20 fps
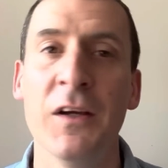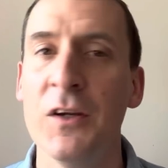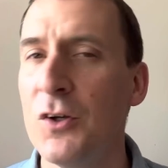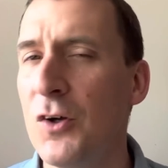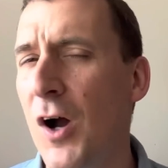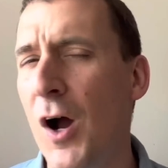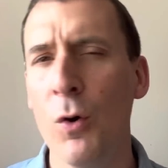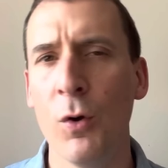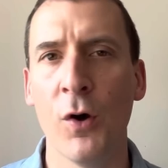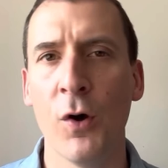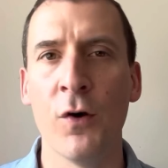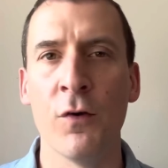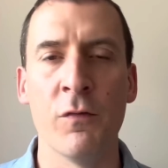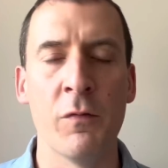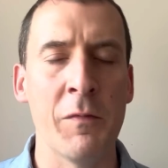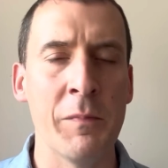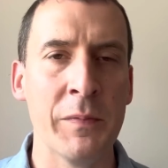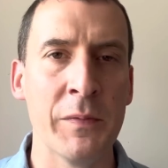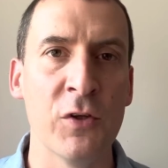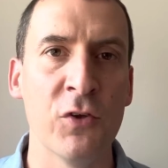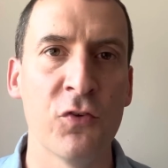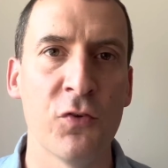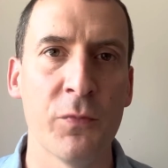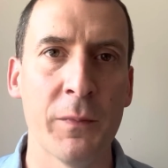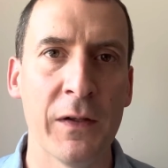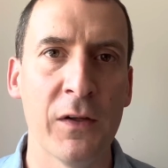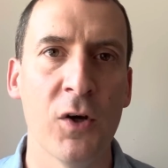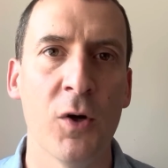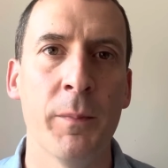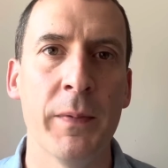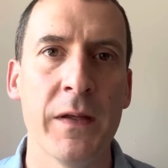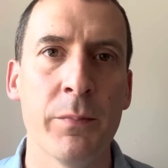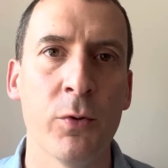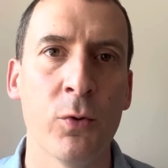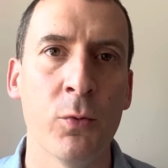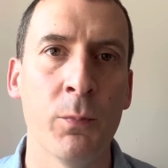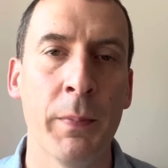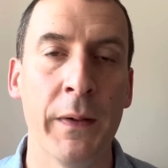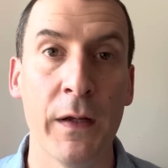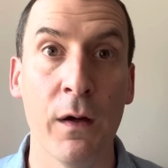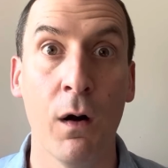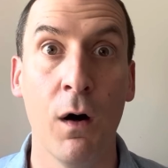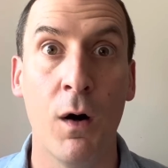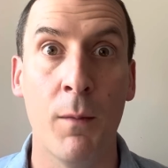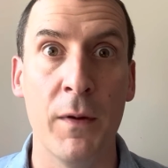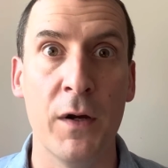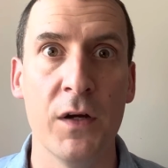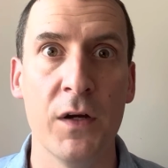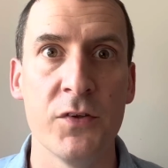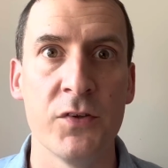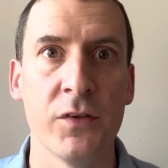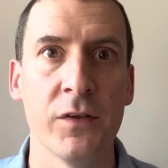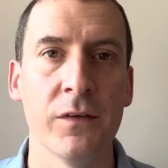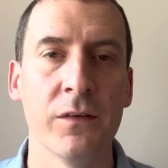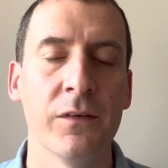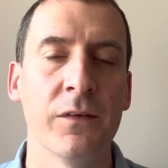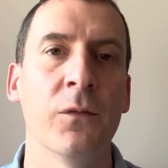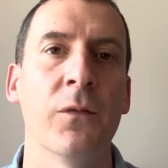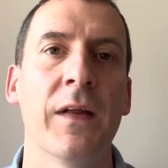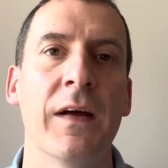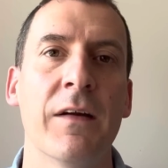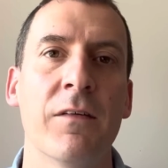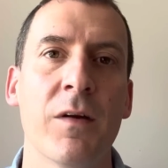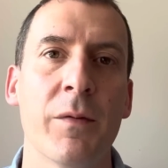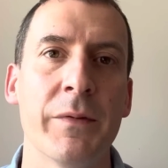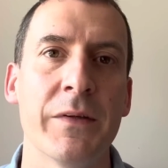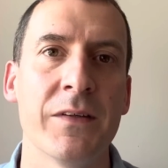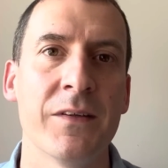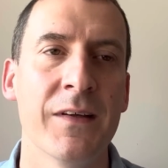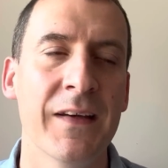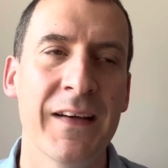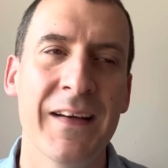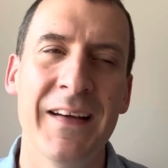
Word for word: Got a whole lot of abuse from a lot of people, PR, merchant, and all that rubbish.